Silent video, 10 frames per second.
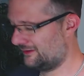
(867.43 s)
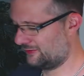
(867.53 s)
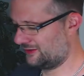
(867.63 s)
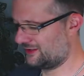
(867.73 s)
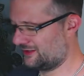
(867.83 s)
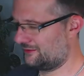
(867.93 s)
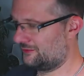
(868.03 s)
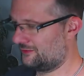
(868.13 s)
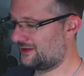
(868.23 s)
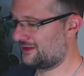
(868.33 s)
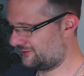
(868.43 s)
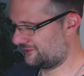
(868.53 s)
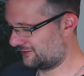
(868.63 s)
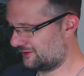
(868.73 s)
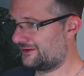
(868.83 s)
We have to go to ServiceNow
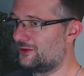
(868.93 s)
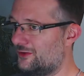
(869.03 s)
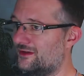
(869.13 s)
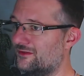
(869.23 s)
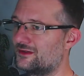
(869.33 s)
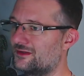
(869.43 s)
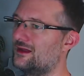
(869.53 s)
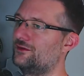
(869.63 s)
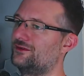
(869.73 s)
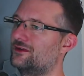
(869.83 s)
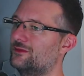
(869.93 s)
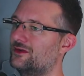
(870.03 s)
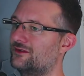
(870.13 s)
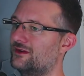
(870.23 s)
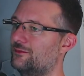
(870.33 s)
community. There's loads of community
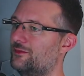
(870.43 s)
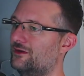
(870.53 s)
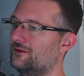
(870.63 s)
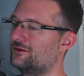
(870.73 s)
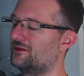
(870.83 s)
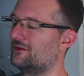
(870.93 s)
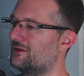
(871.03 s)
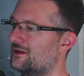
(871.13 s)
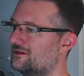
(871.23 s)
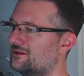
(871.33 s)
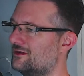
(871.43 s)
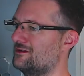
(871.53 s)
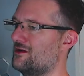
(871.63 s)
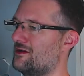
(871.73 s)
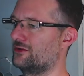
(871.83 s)
posts on this. This is an old
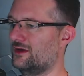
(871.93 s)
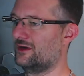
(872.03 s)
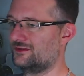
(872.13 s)
question, right?